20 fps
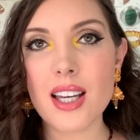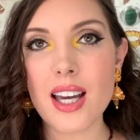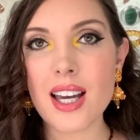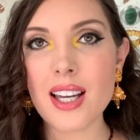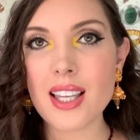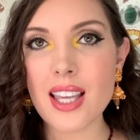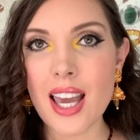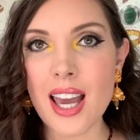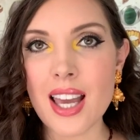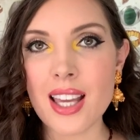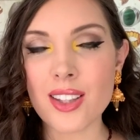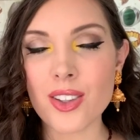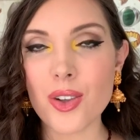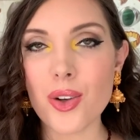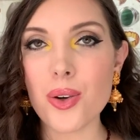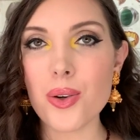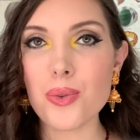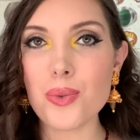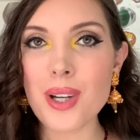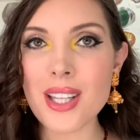again,
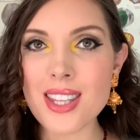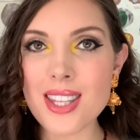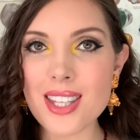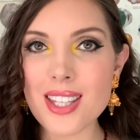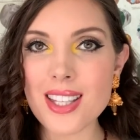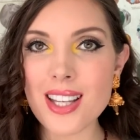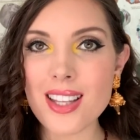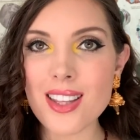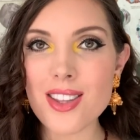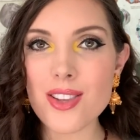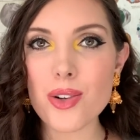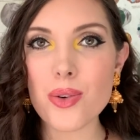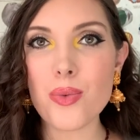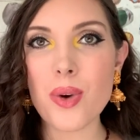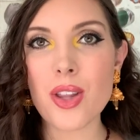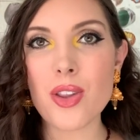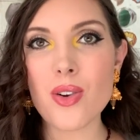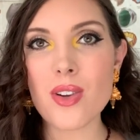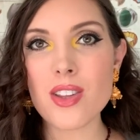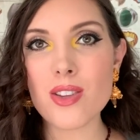coincidence or
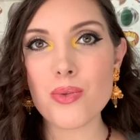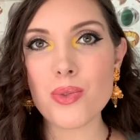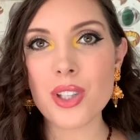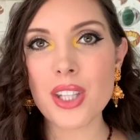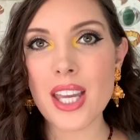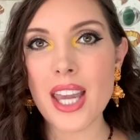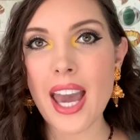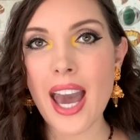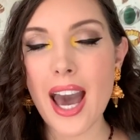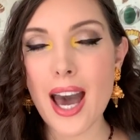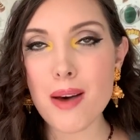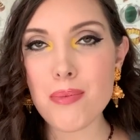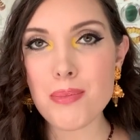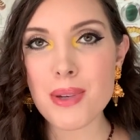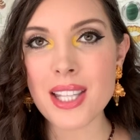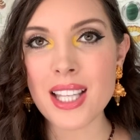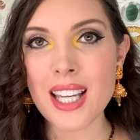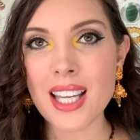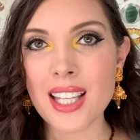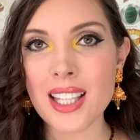whether it's really
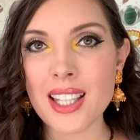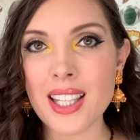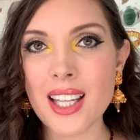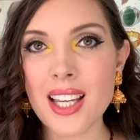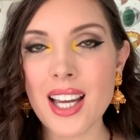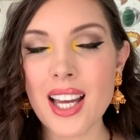happening,